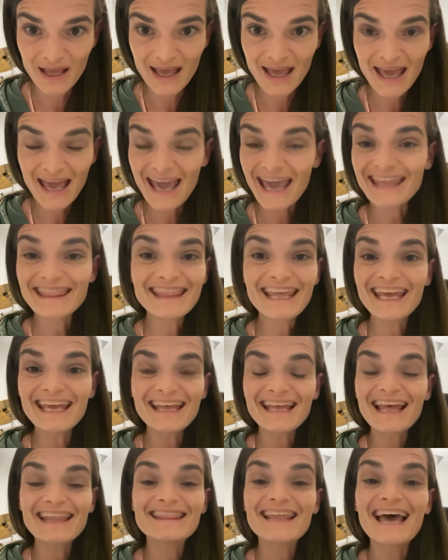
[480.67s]
And
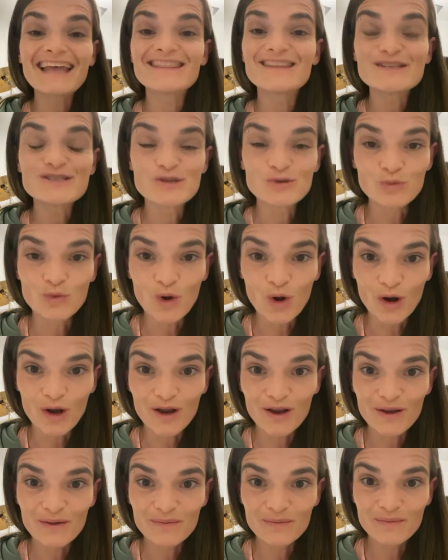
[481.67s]
that doesn't
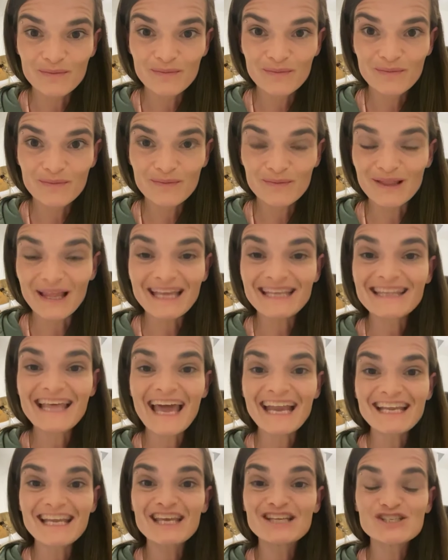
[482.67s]
work.
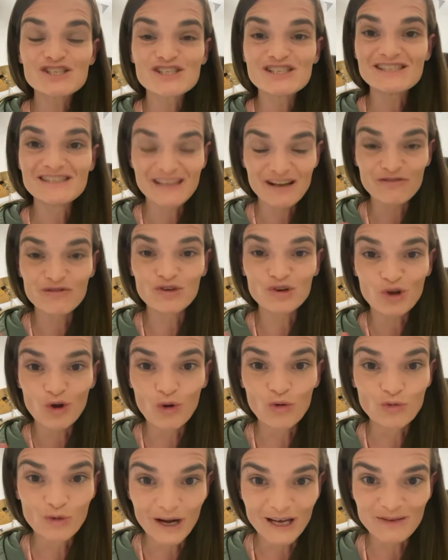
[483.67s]
That can just never
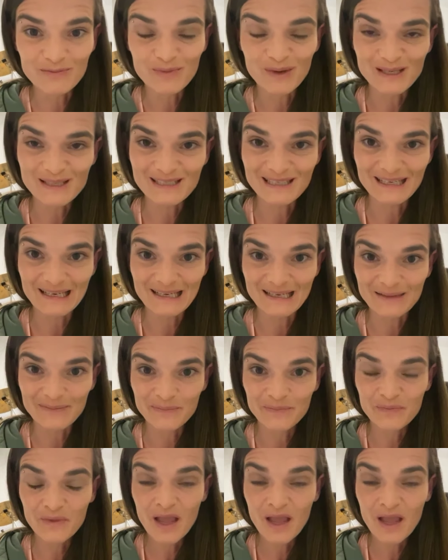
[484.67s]
go right, basically.